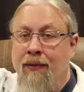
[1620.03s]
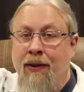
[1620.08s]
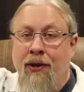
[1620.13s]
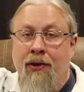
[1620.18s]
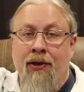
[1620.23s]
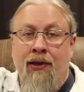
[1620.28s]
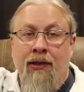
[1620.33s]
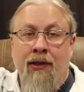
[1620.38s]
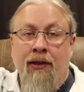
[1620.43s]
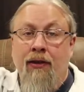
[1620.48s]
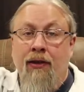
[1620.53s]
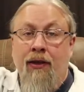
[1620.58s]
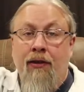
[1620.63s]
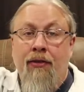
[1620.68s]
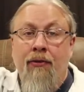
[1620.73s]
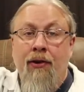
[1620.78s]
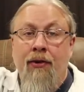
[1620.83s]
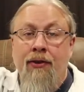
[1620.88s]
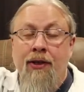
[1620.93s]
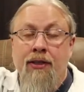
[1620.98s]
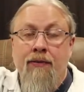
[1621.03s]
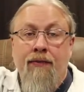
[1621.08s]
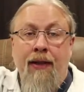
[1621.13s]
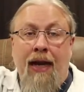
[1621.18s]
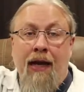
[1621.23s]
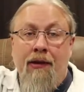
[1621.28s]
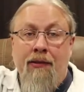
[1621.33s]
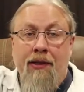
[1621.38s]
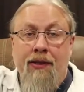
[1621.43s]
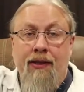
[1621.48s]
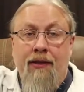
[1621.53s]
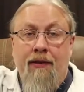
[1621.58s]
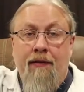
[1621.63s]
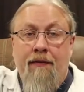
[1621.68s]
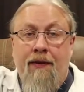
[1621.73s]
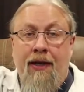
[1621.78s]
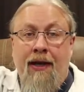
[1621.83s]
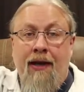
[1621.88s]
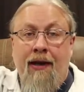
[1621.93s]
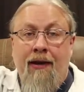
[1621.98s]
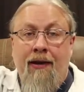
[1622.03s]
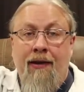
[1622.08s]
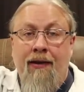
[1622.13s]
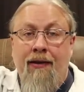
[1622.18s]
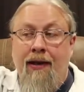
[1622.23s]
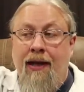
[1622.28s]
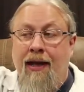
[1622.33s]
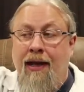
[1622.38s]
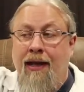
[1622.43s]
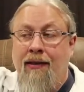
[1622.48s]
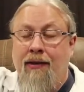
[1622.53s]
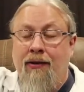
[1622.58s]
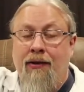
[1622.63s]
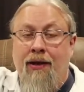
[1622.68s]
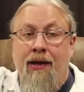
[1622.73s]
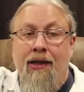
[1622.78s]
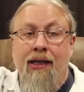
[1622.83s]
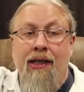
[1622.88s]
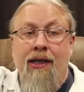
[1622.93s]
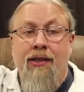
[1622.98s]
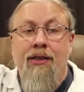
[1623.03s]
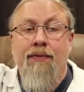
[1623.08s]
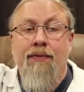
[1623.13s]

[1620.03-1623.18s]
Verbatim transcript: I mean, you can literally throw these batteries in the fire and they're not gonna